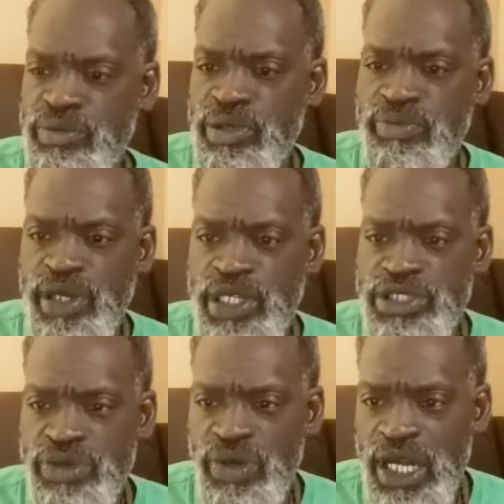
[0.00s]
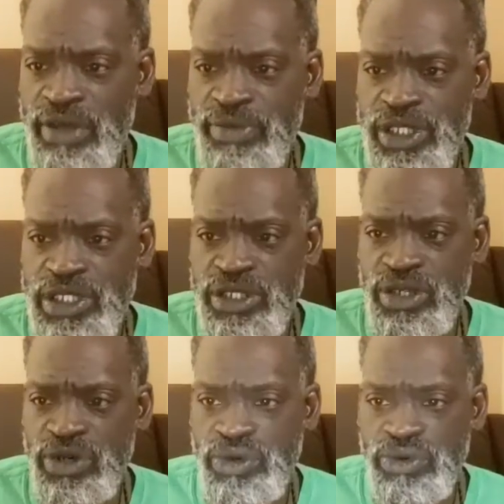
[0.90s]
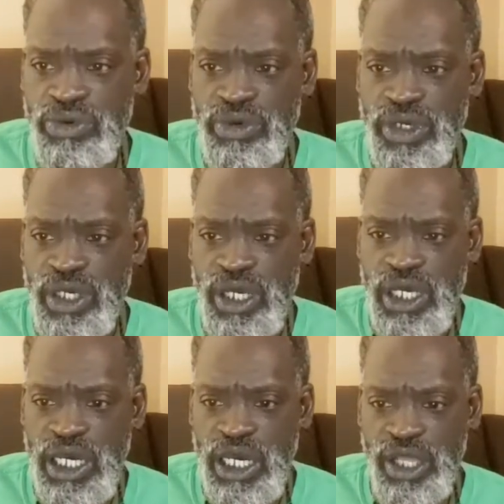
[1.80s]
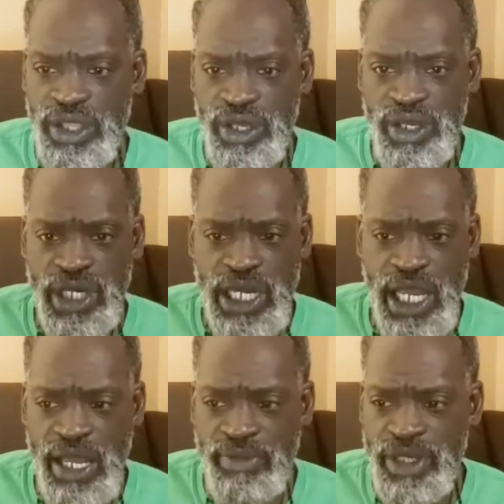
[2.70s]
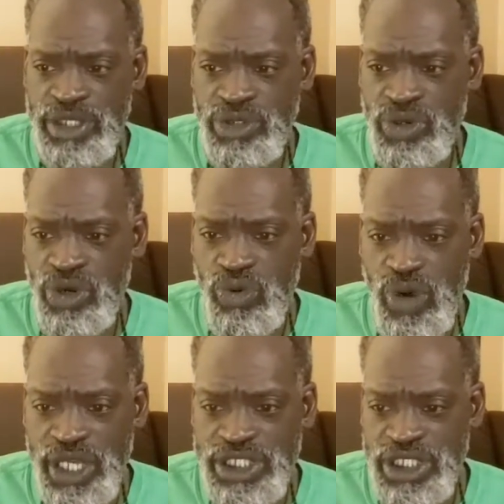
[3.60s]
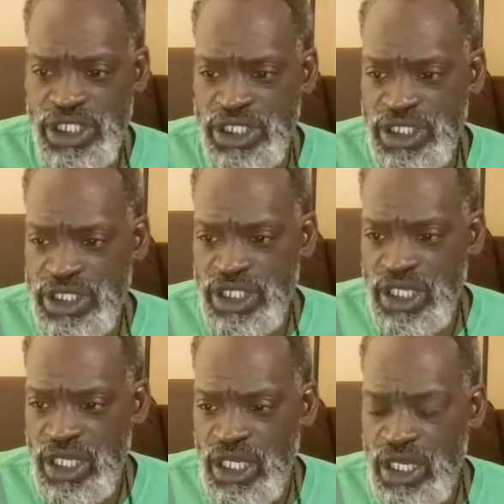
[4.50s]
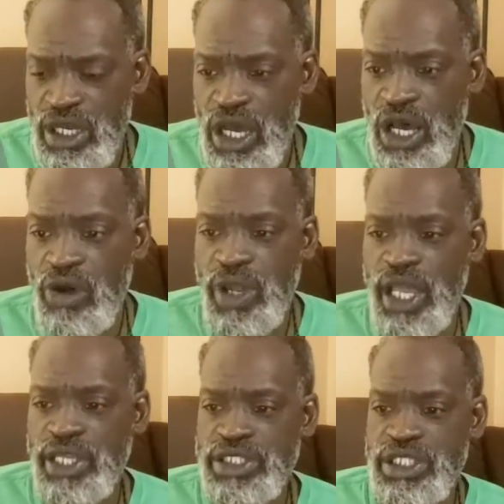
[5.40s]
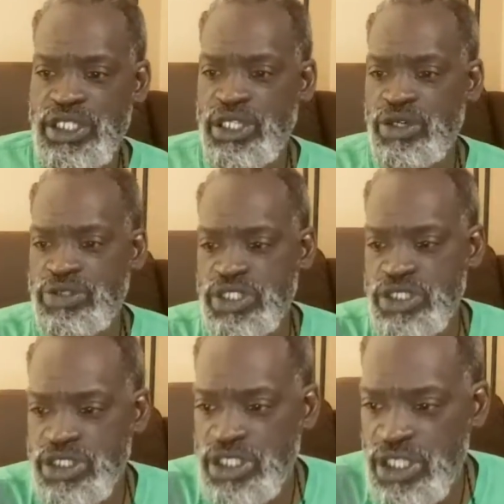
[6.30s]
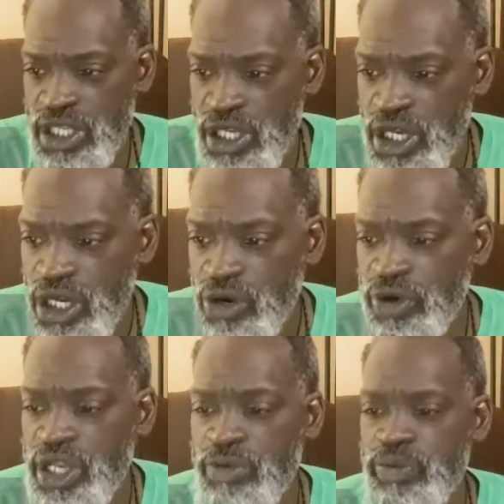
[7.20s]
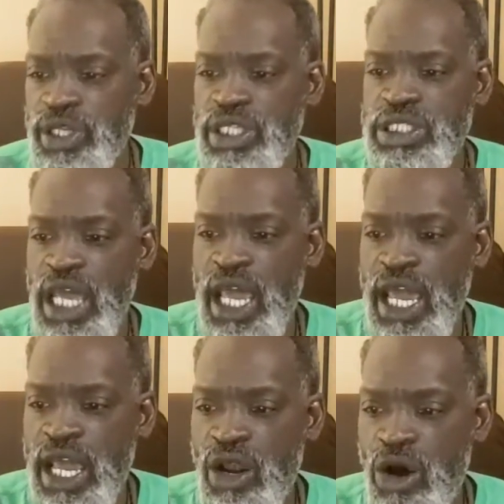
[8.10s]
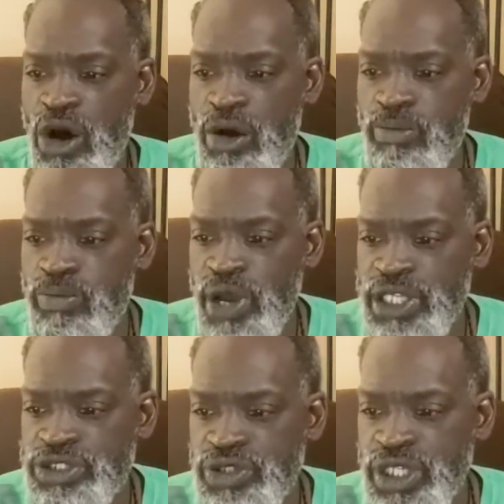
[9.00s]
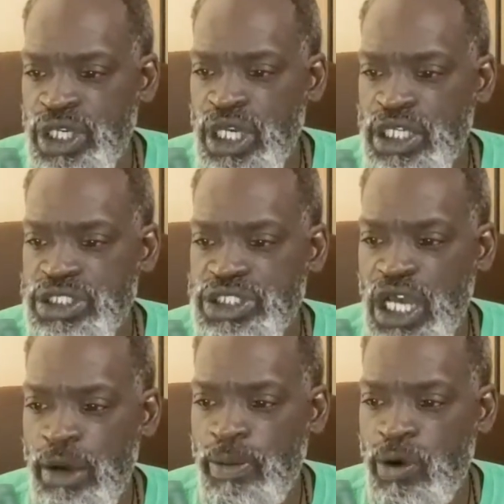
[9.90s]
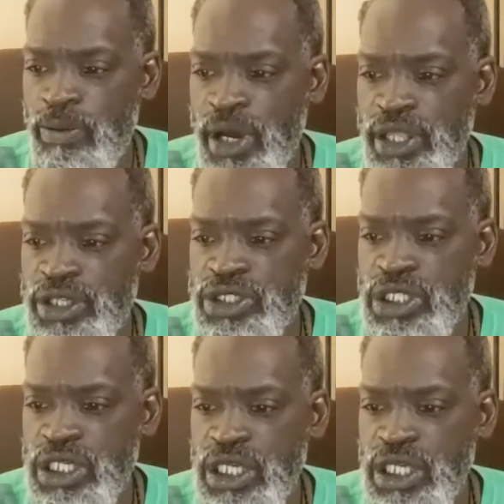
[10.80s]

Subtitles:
me make sure I ain't missing no other comments or questions. Okay, see, there goes Sister Cynthia. Greeting, please add our brethren Jabo mother to the